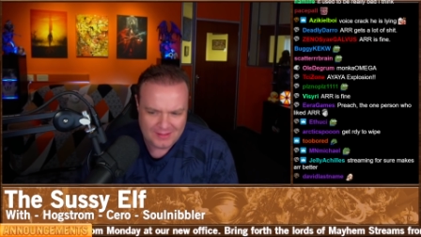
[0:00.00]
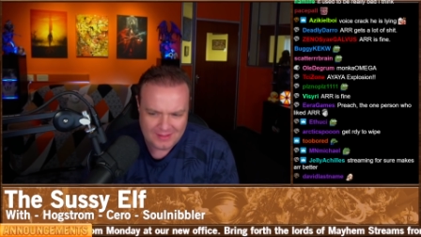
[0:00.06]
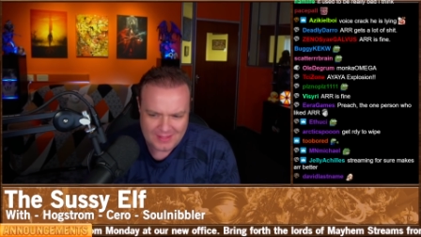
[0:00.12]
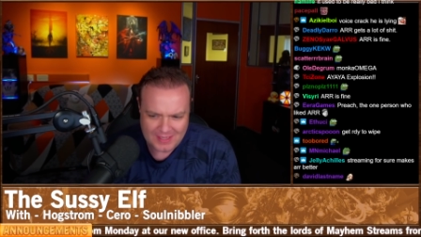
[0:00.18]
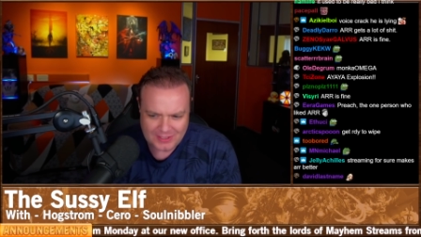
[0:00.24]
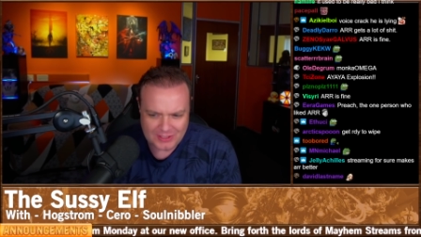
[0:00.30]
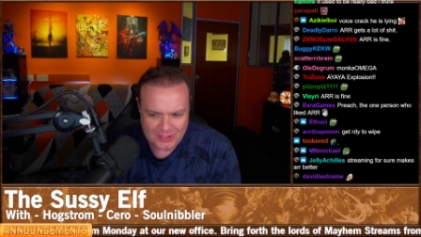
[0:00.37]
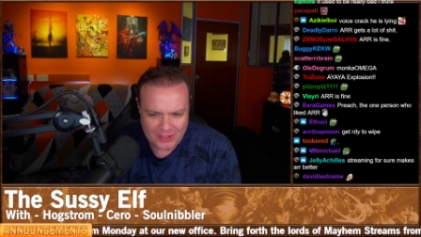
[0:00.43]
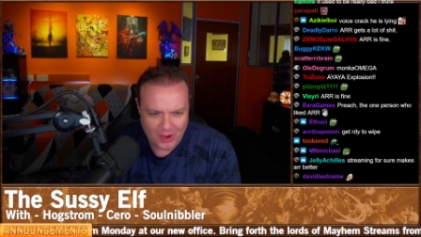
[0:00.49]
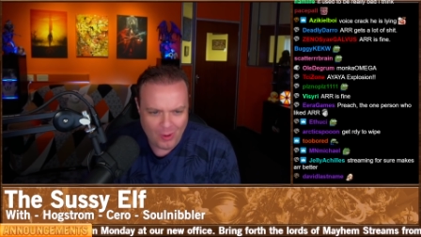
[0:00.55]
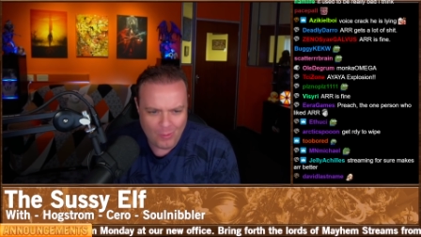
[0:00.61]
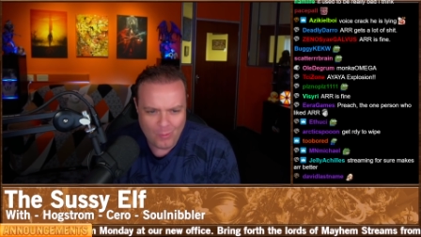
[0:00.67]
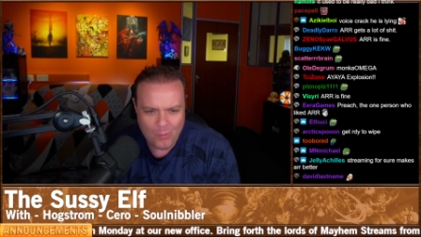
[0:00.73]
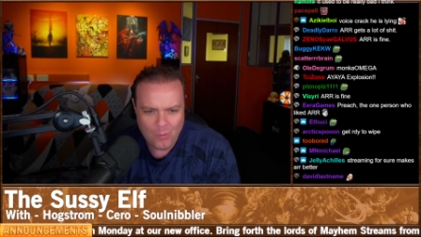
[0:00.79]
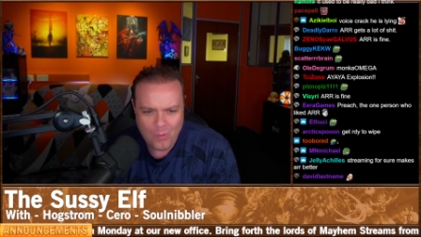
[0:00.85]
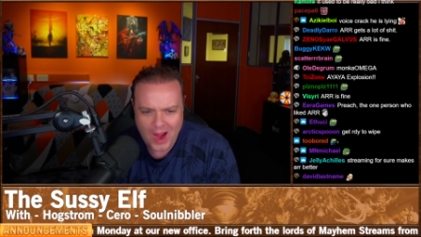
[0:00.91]
There's no
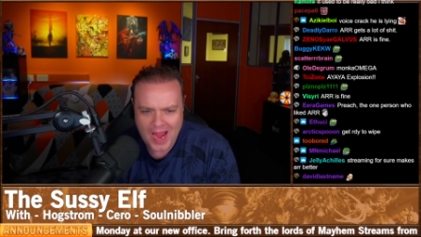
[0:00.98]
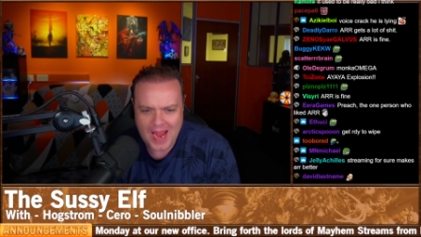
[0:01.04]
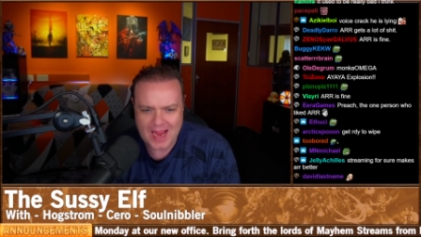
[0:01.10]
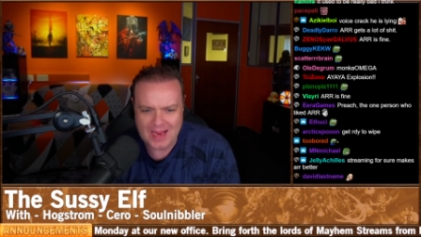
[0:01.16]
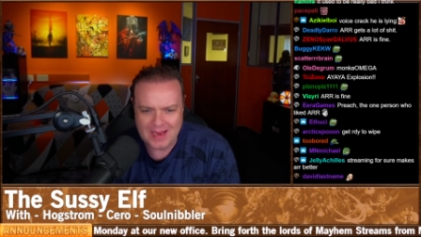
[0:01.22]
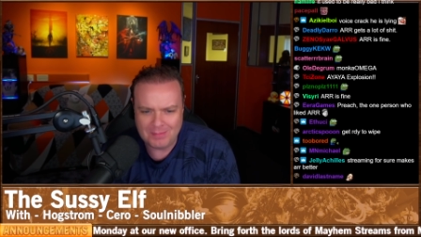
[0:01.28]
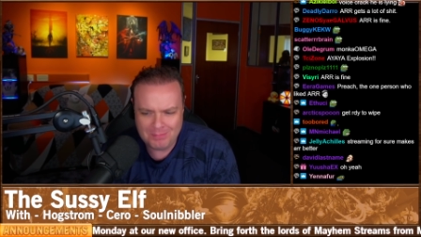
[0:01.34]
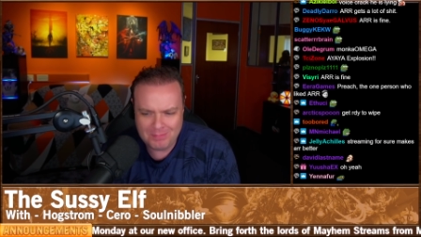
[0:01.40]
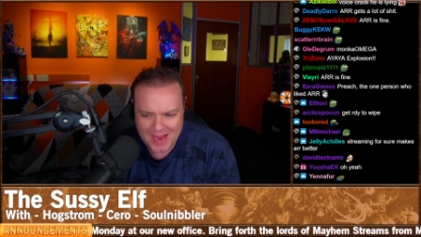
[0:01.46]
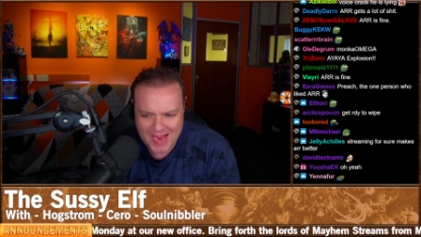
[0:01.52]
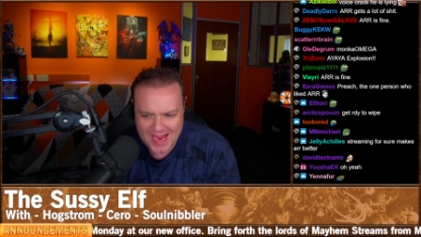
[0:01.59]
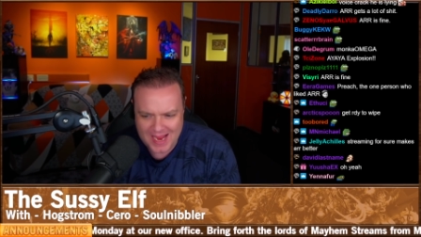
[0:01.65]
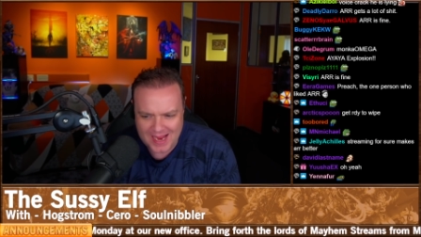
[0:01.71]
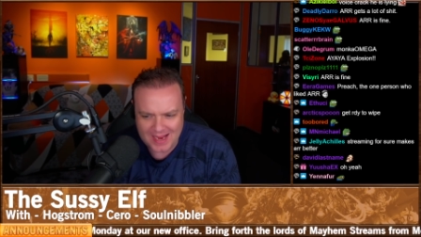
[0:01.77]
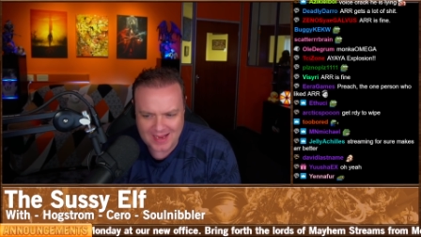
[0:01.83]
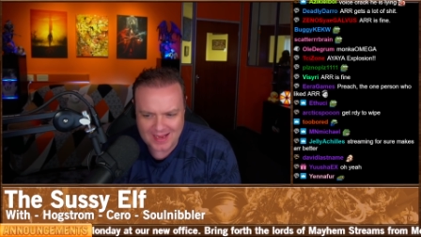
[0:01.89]
way
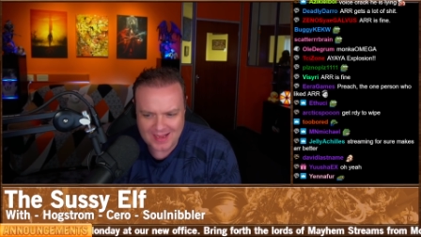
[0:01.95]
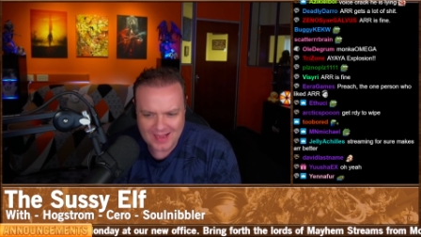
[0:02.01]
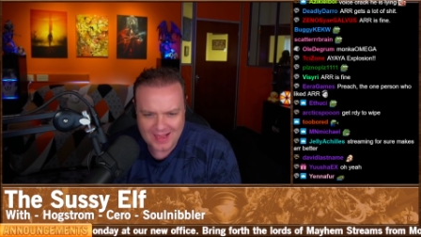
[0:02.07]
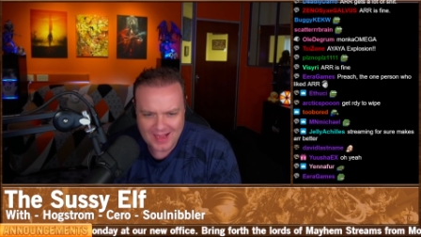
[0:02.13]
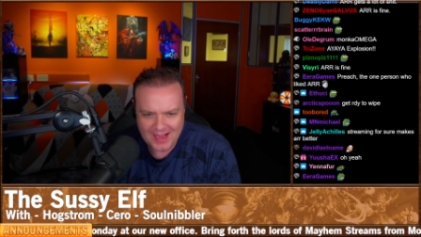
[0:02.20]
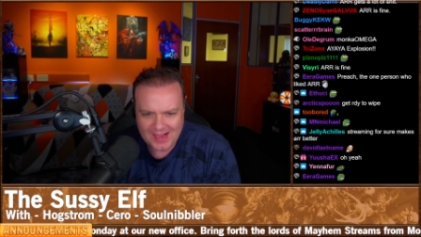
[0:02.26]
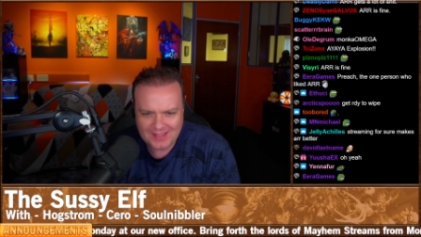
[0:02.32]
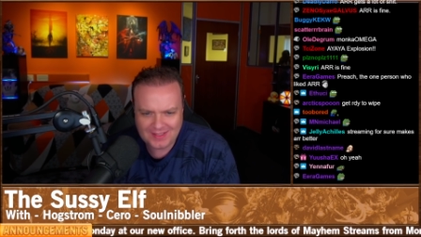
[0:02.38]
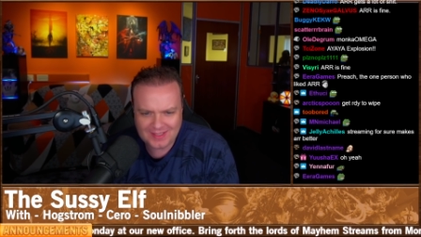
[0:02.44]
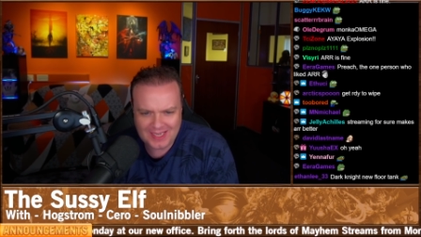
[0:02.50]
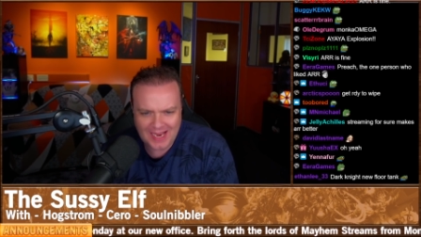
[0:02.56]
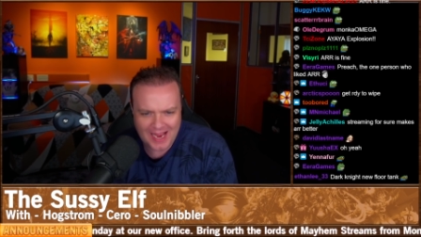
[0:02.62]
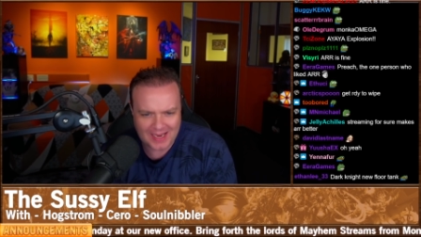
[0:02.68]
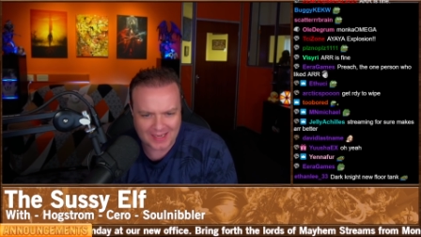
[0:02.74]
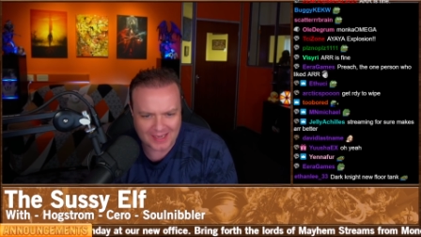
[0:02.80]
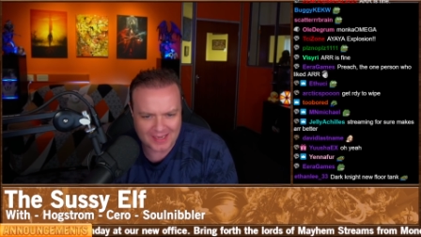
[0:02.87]
me, a
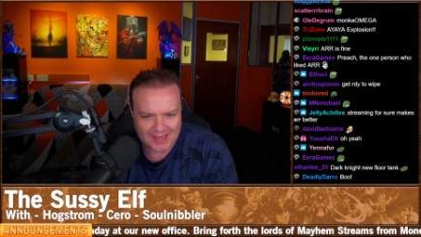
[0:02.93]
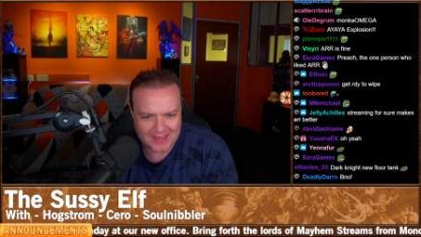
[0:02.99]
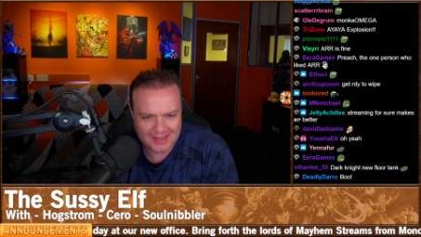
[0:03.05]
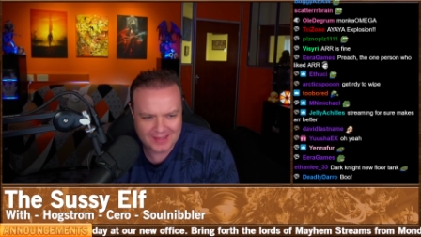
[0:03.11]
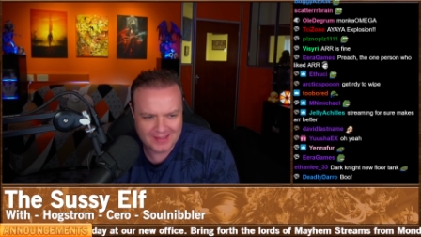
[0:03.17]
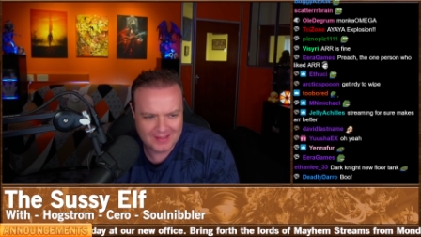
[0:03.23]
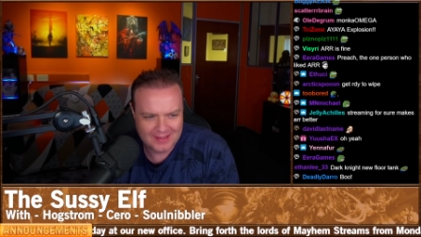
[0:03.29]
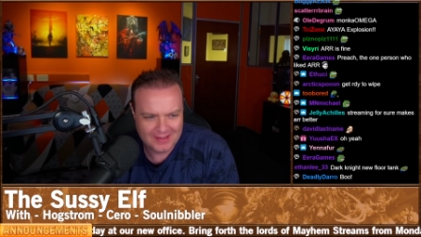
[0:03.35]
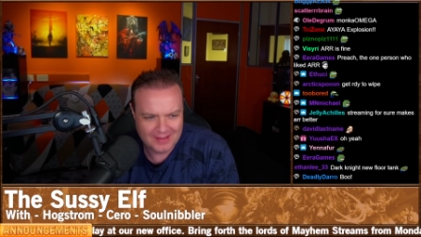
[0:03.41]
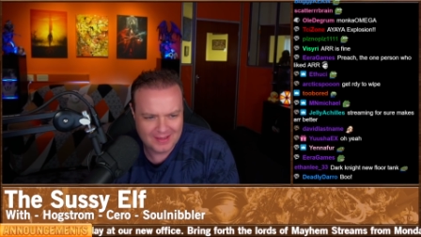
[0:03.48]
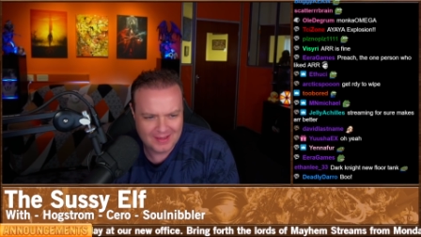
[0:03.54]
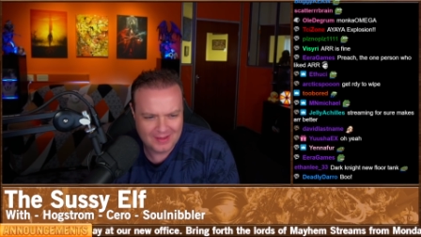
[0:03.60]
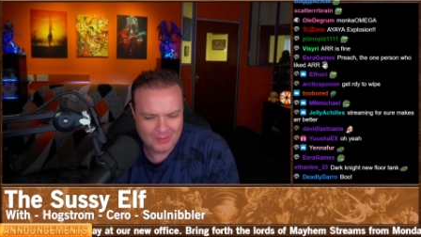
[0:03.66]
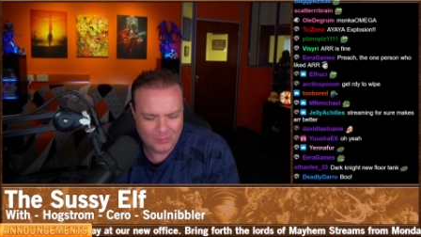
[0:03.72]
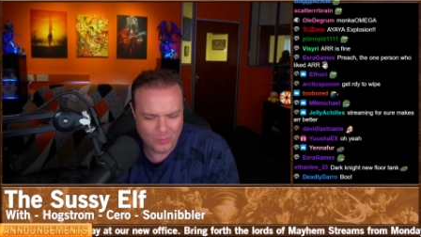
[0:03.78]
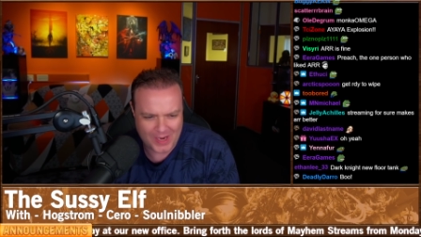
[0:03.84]
tank,
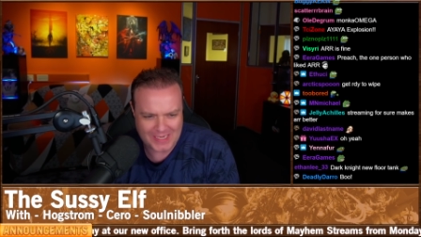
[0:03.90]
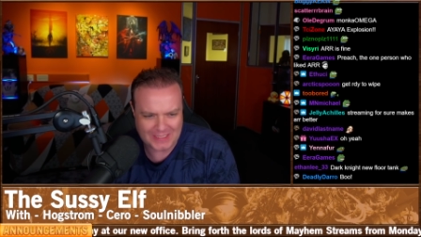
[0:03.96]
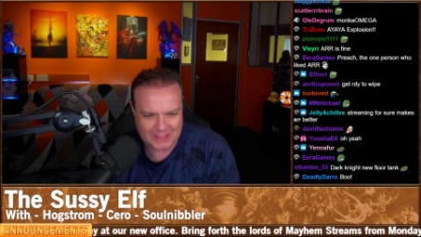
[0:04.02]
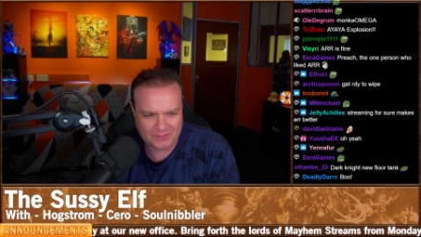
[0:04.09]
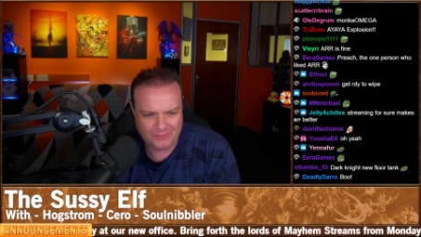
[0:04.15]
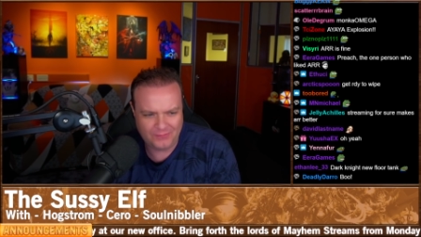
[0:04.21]
waits